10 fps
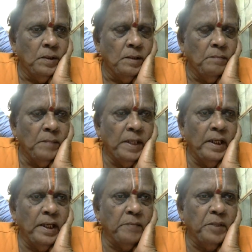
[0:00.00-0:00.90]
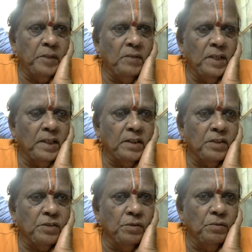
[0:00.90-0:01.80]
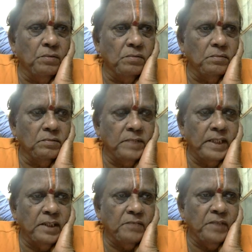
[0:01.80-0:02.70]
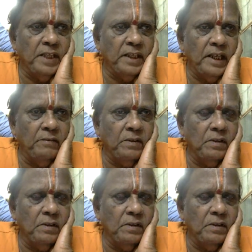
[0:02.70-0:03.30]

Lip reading: My admin will address you. That is, we are having.